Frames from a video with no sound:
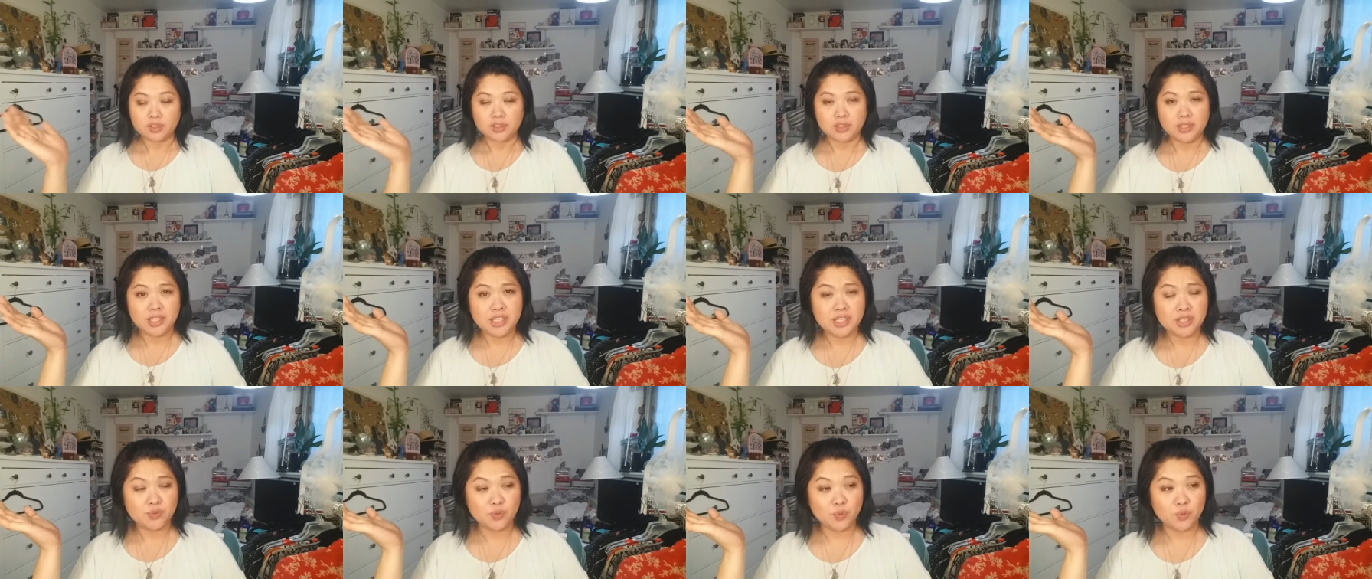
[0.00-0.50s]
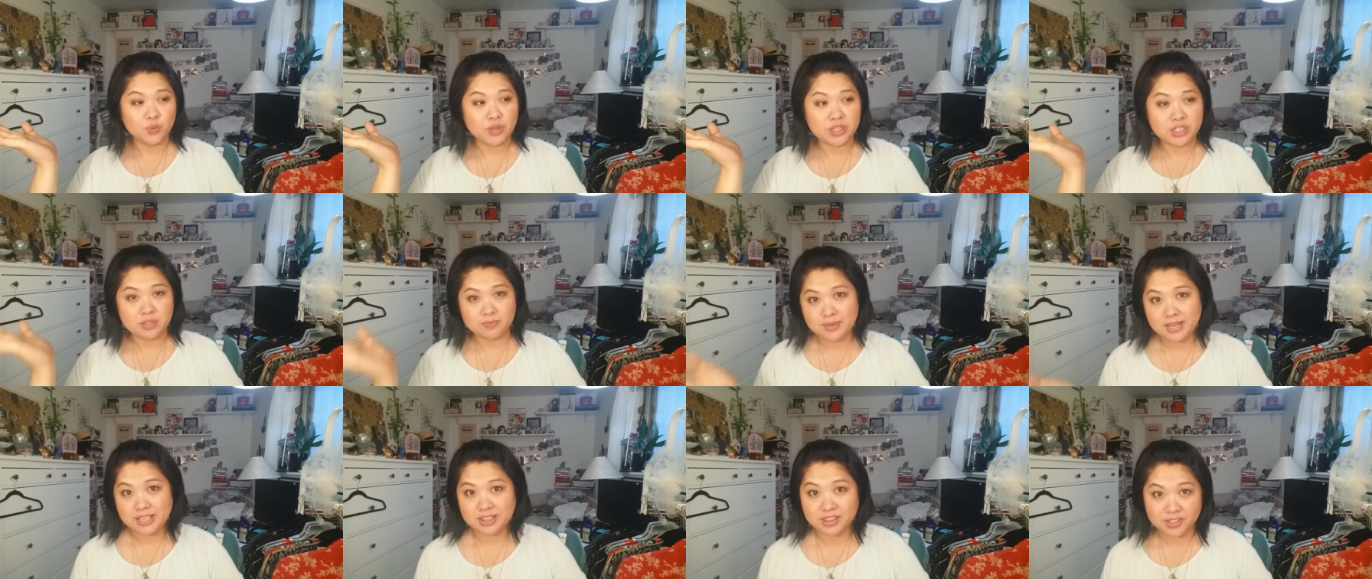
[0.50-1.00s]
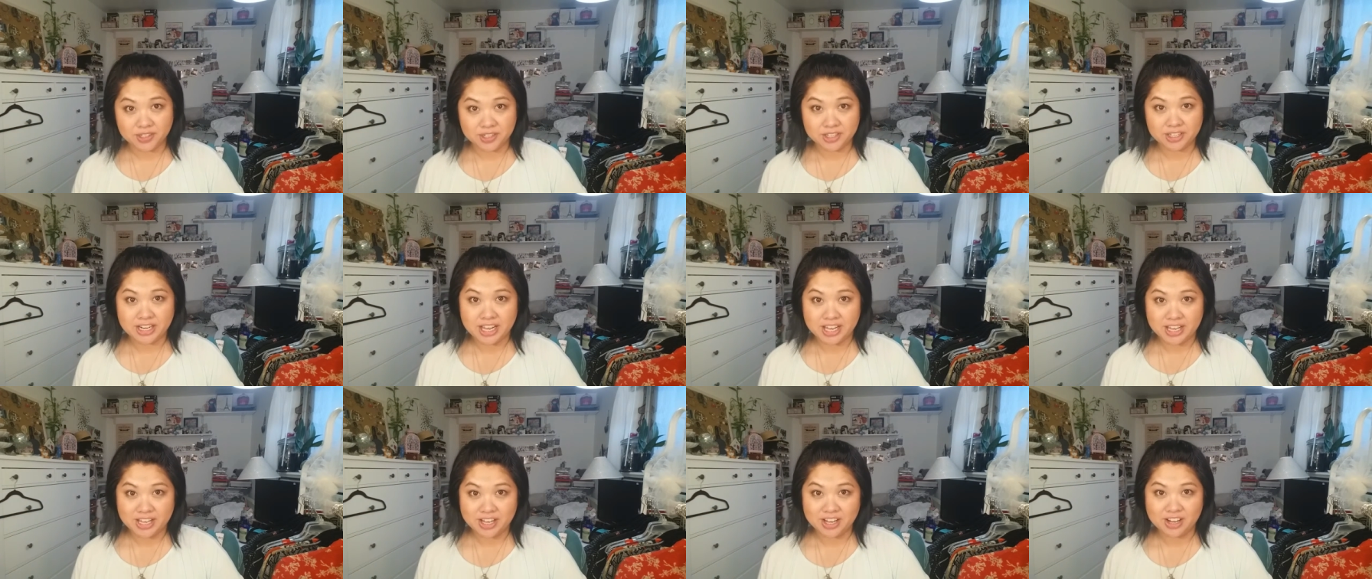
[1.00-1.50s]
It was my third
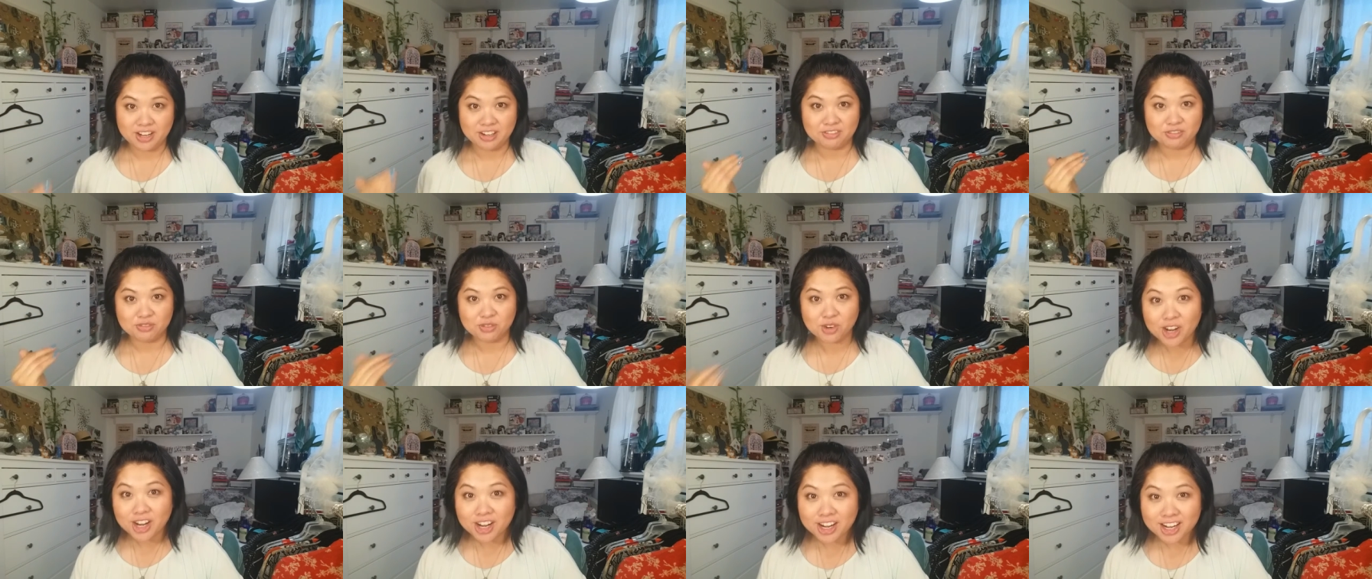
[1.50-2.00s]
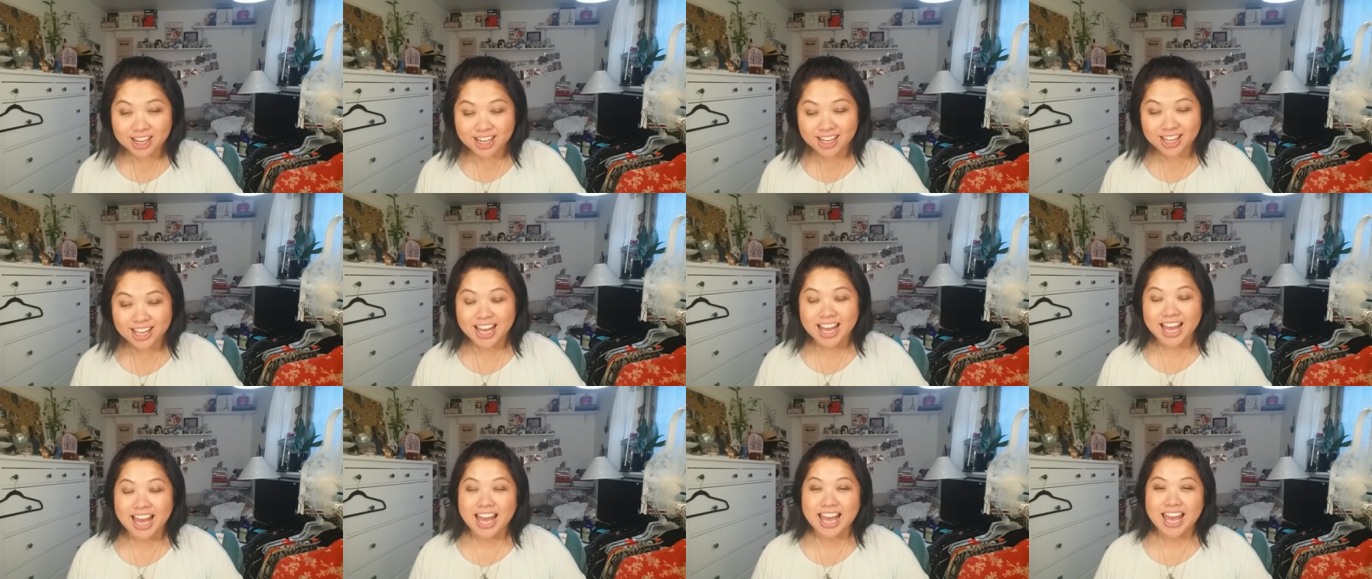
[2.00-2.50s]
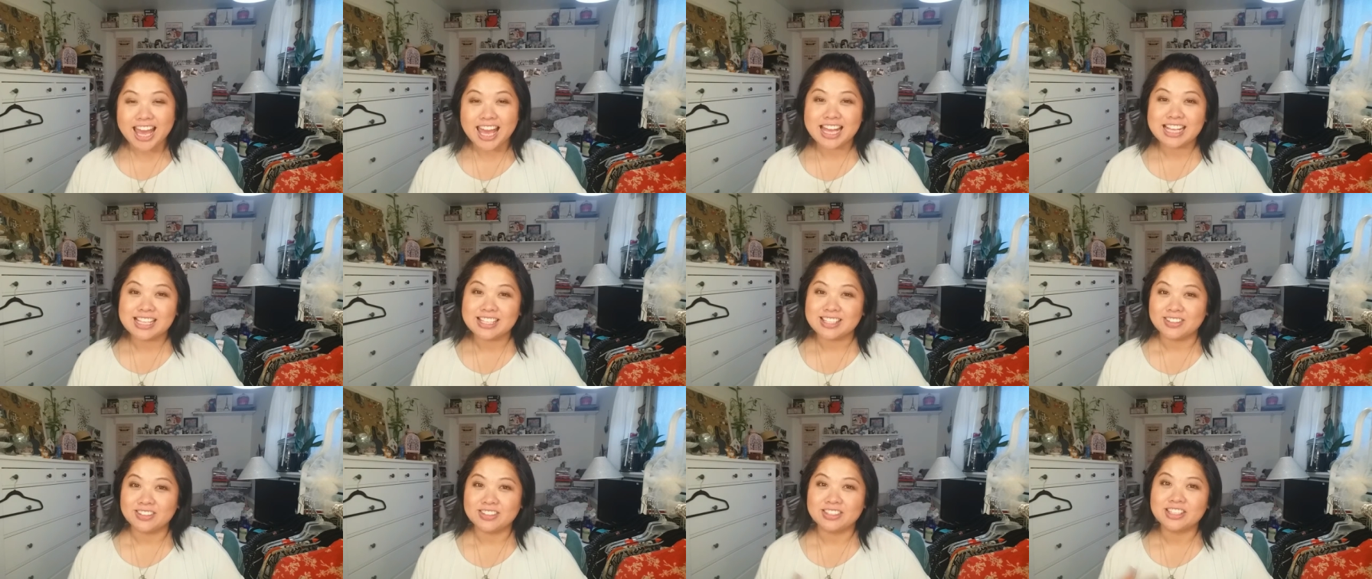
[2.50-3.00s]
day of work and
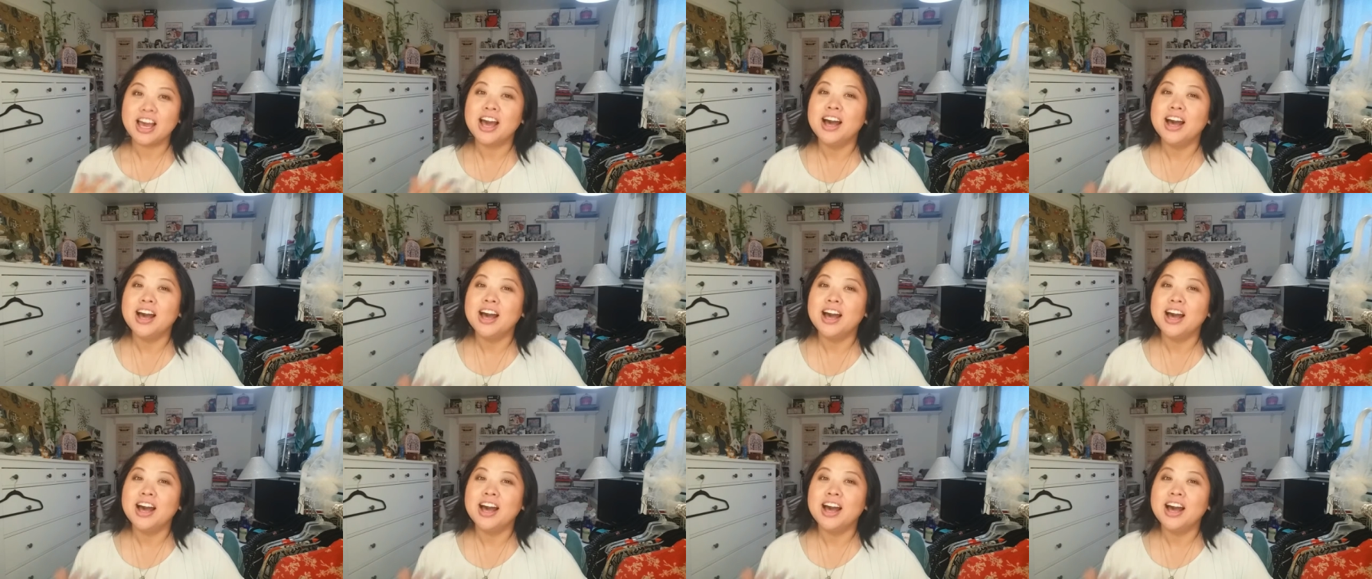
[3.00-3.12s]
so it's